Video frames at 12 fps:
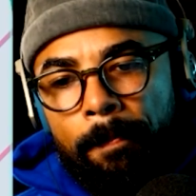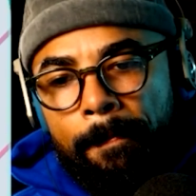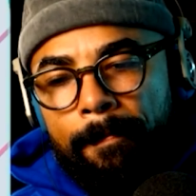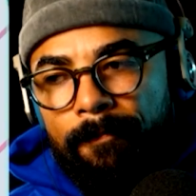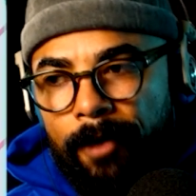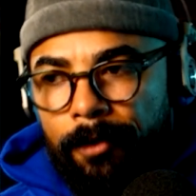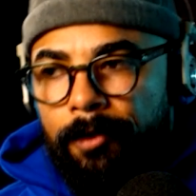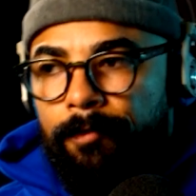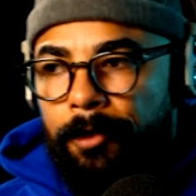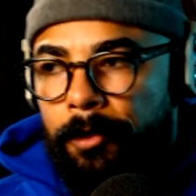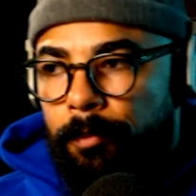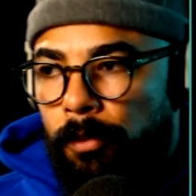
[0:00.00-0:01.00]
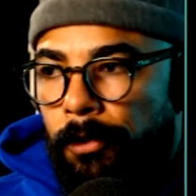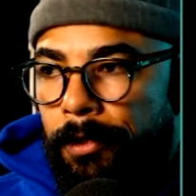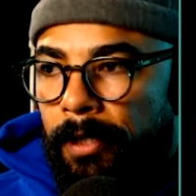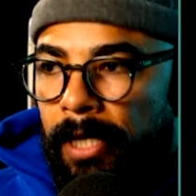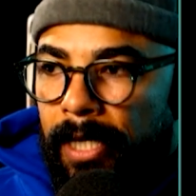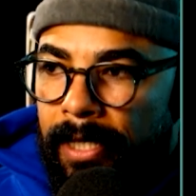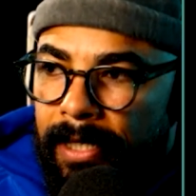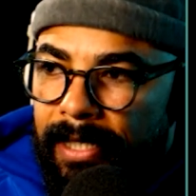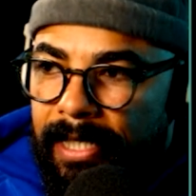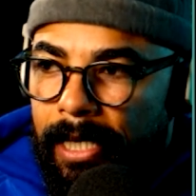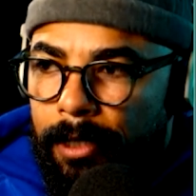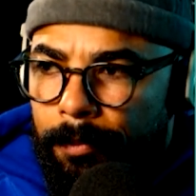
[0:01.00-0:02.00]
Very, very important. In the
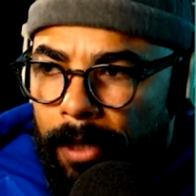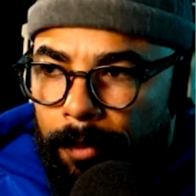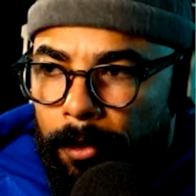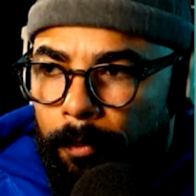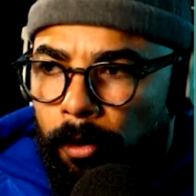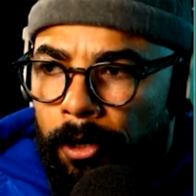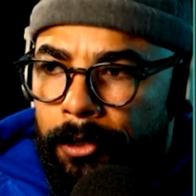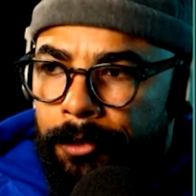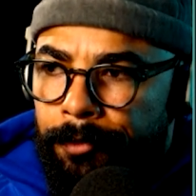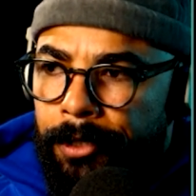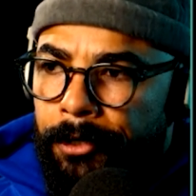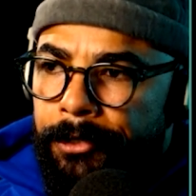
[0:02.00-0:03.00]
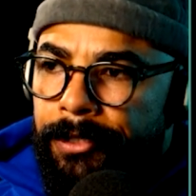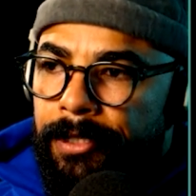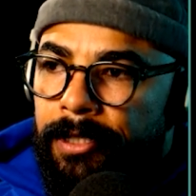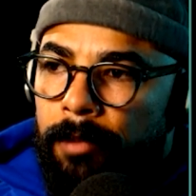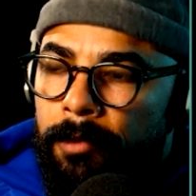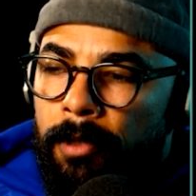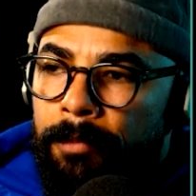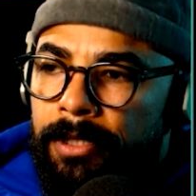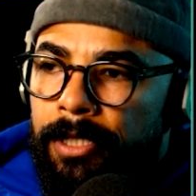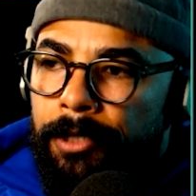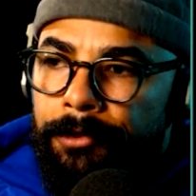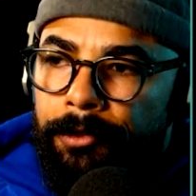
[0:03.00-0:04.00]
second paper, Barton rehearses some of the
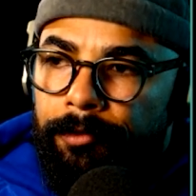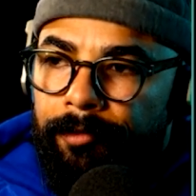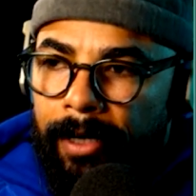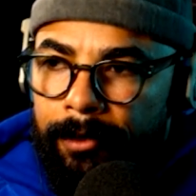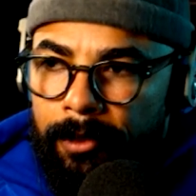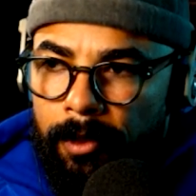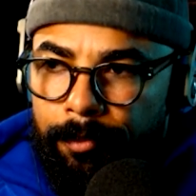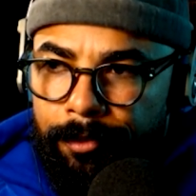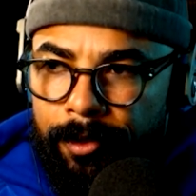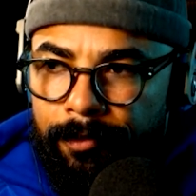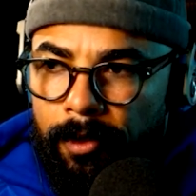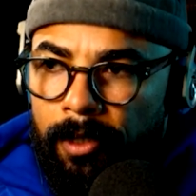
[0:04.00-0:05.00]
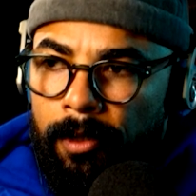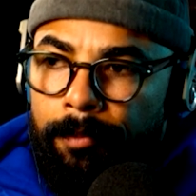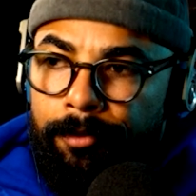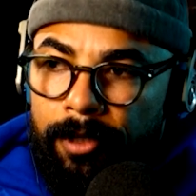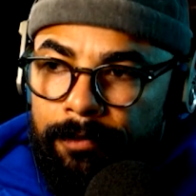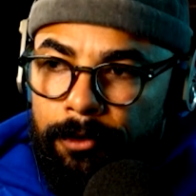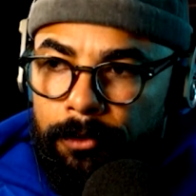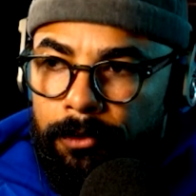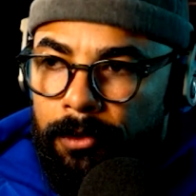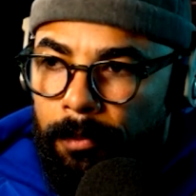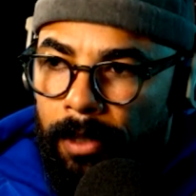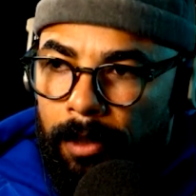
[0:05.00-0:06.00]
material found in the
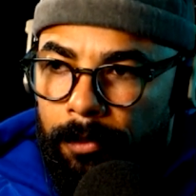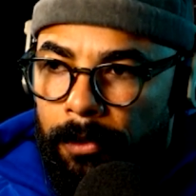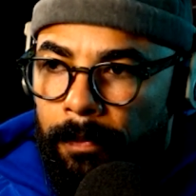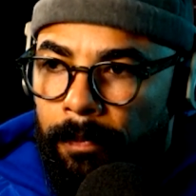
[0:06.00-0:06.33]
previews paper.